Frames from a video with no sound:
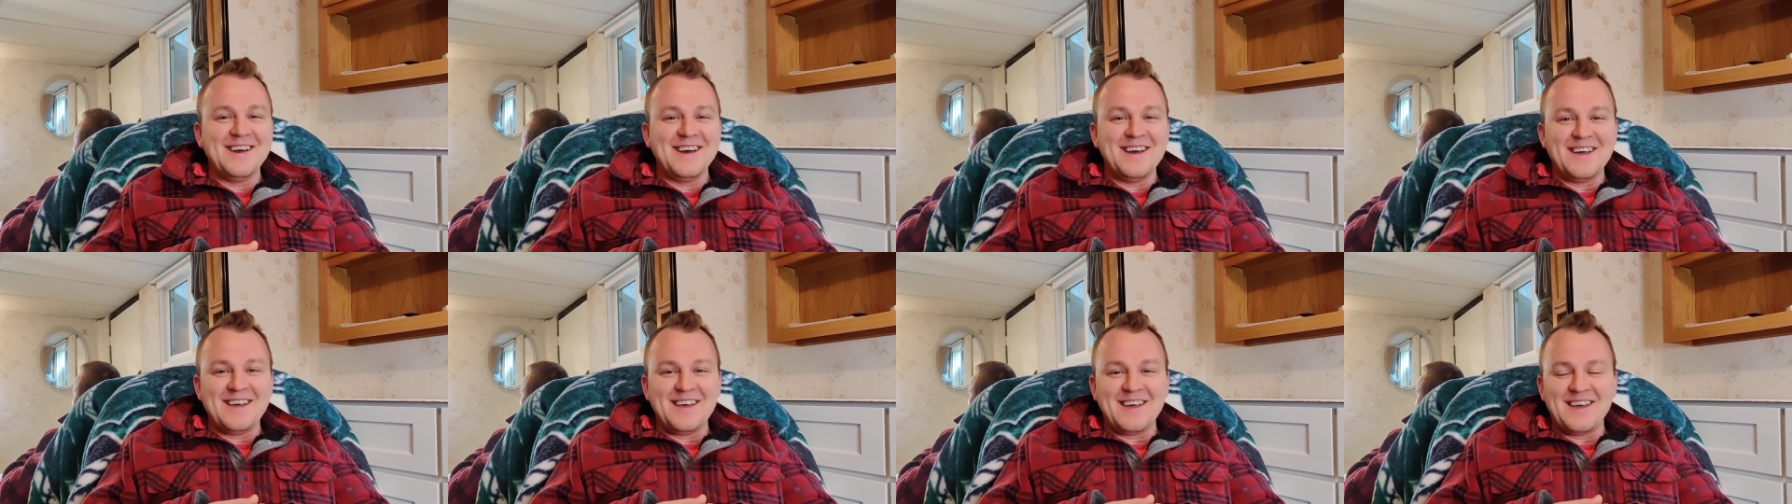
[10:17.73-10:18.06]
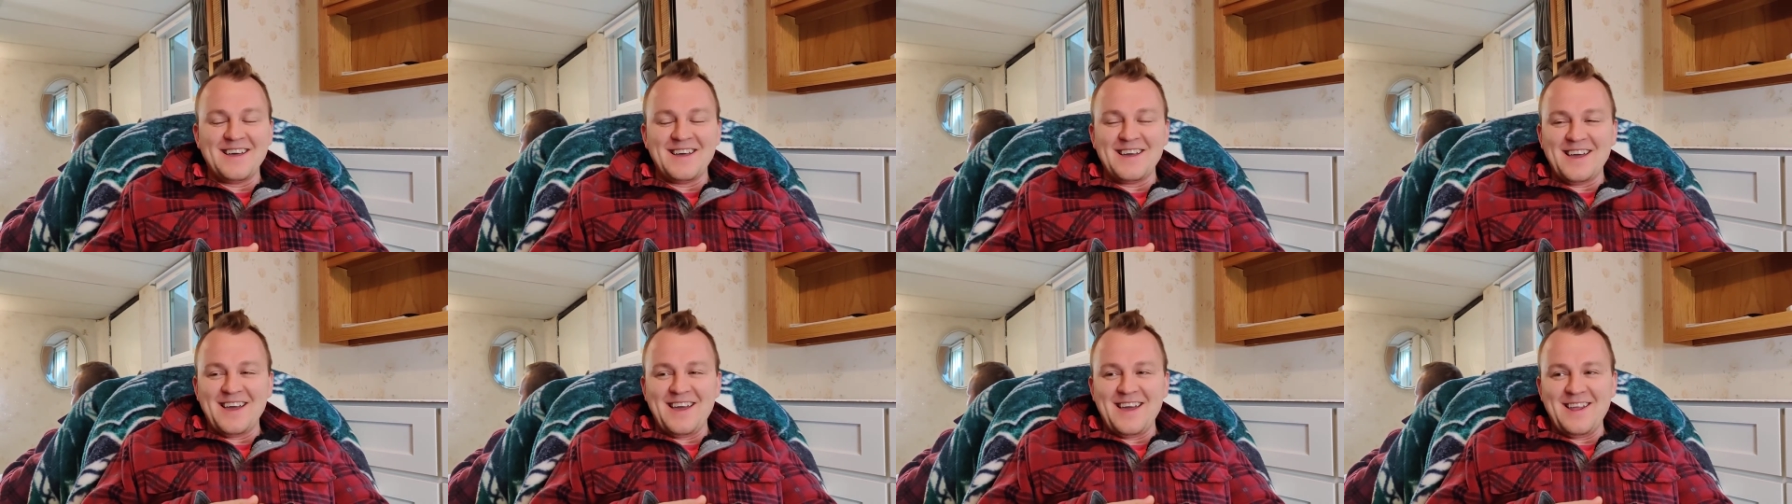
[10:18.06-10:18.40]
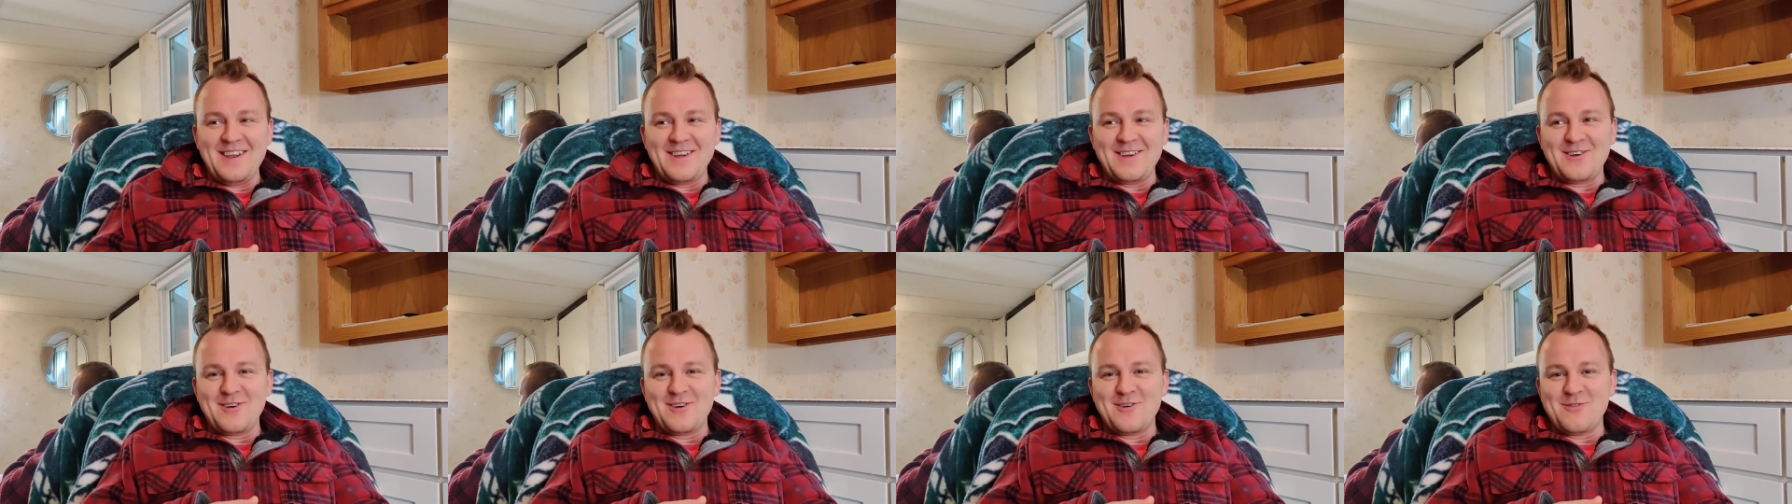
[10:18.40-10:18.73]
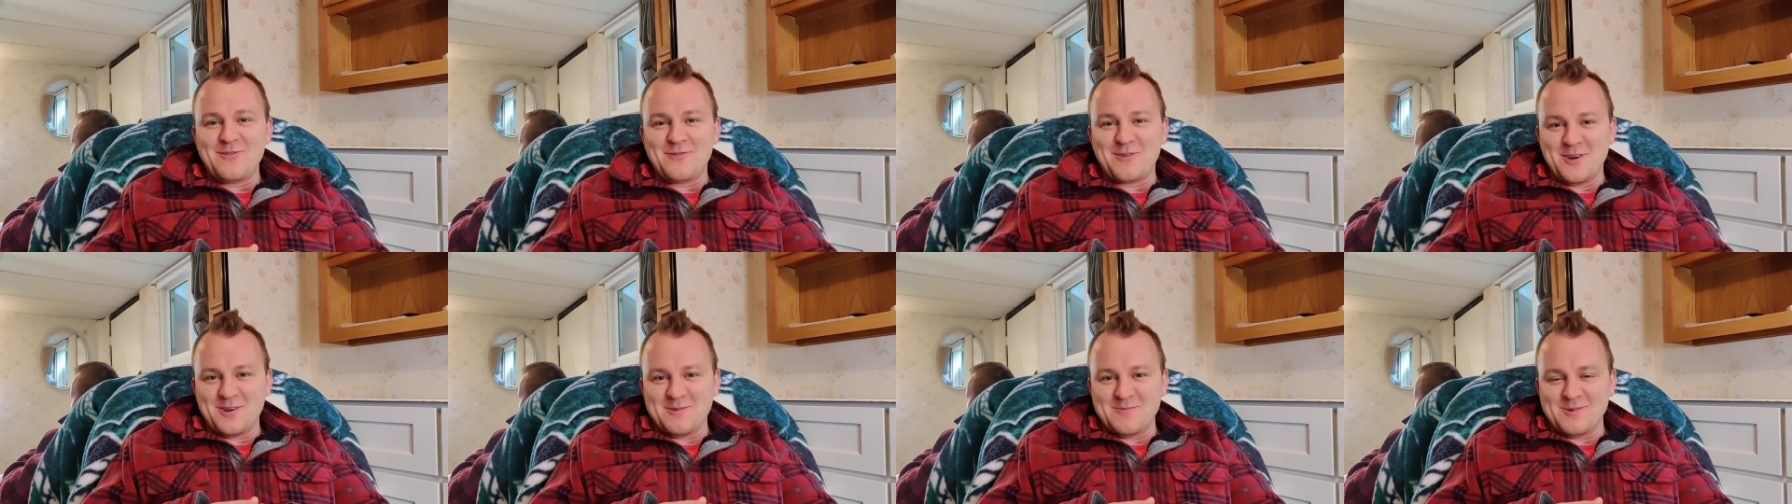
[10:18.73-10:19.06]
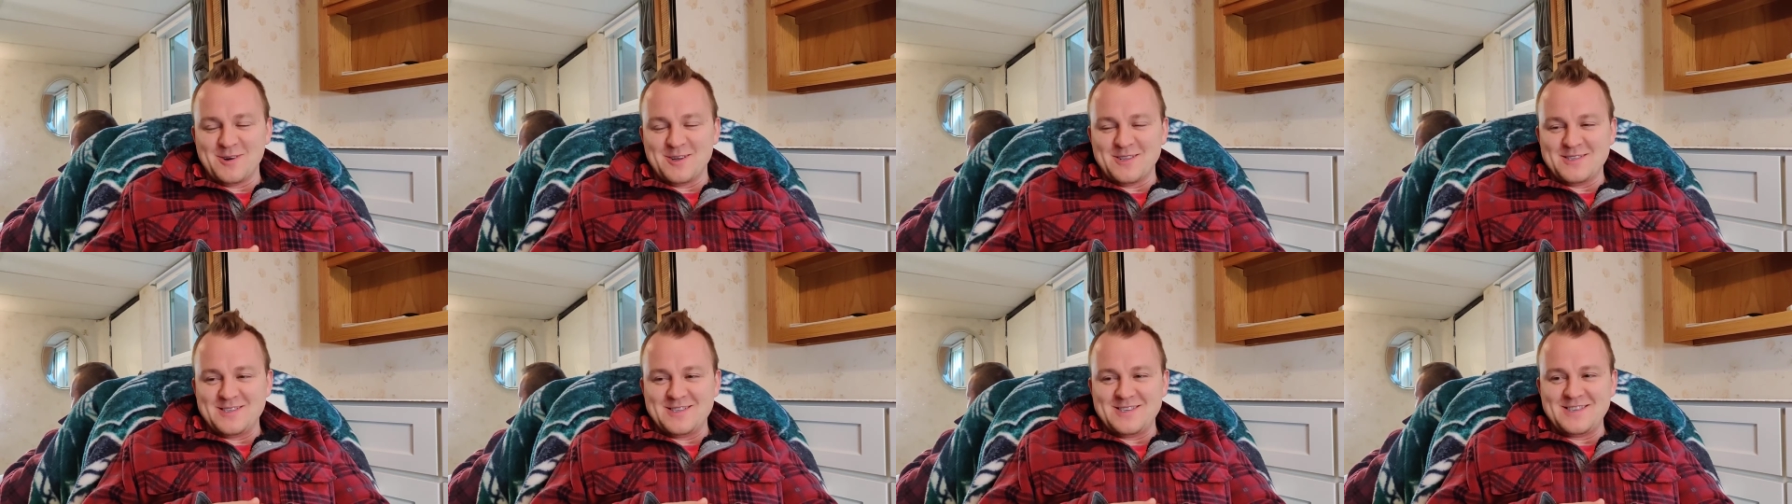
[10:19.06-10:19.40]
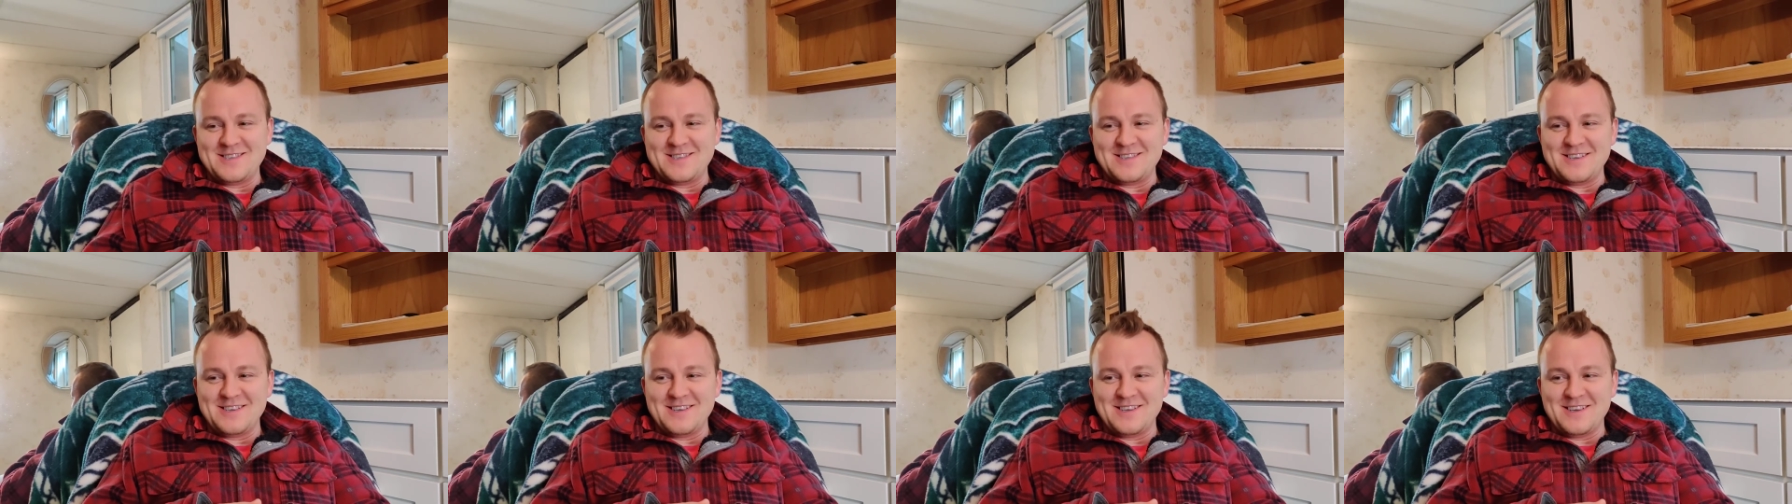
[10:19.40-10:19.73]
I had a girlfriend
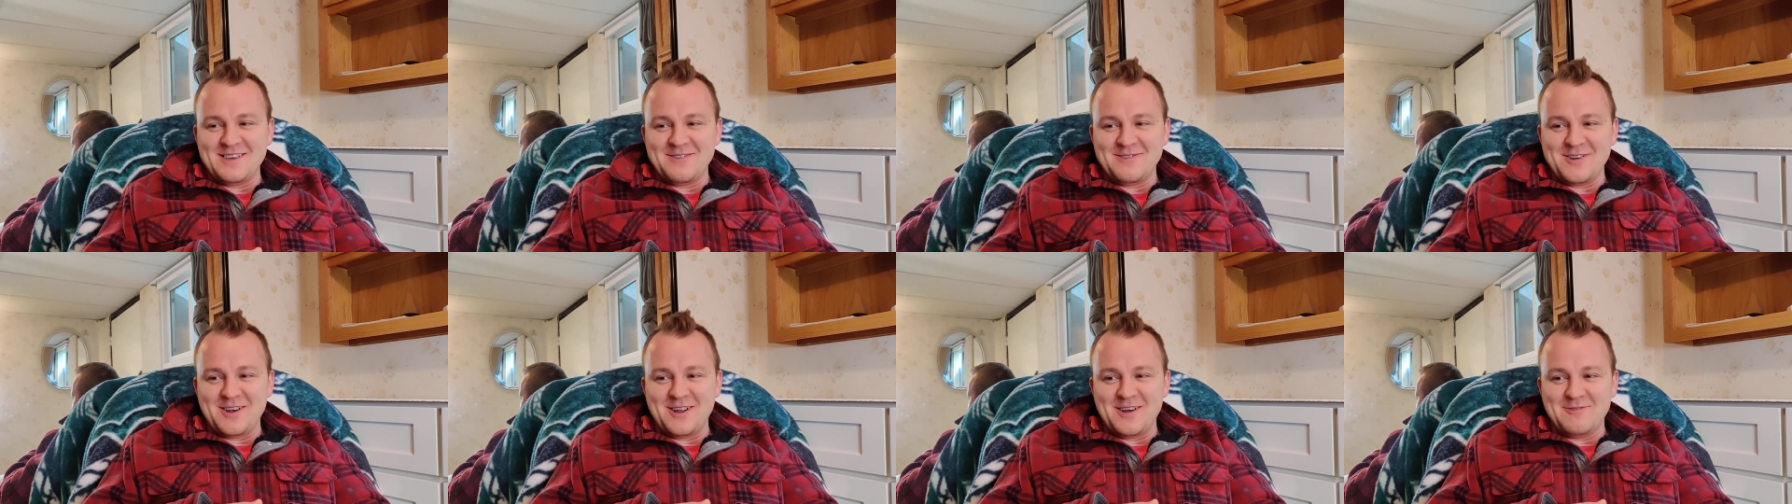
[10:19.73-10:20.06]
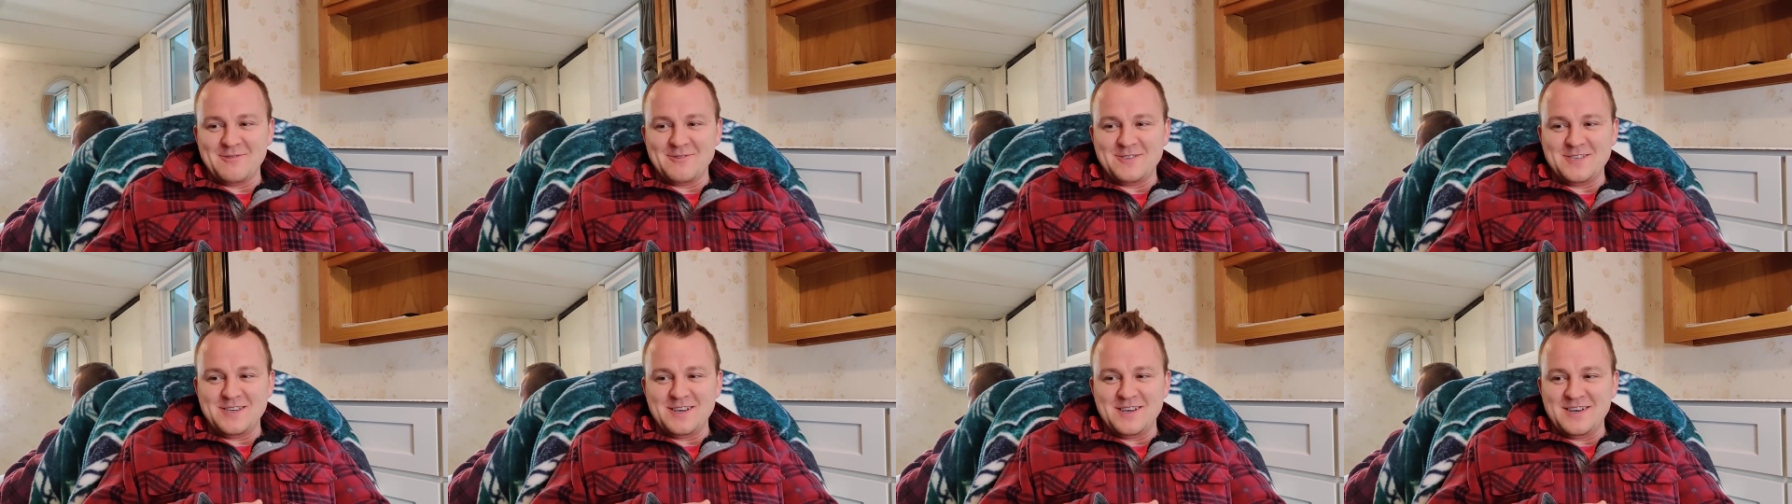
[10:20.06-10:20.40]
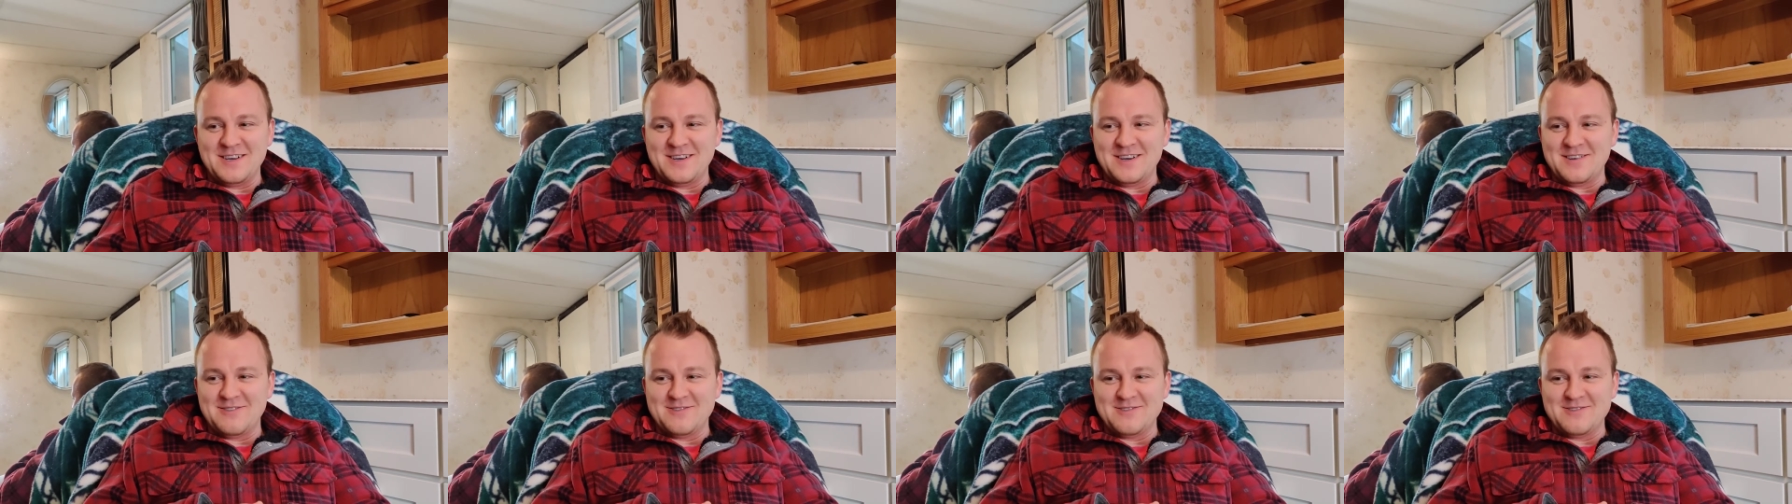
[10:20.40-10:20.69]
once when I was young.